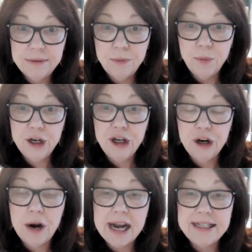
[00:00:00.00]
where
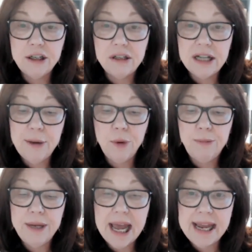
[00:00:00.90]
your ideal client will
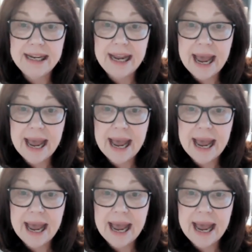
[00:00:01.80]
be hanging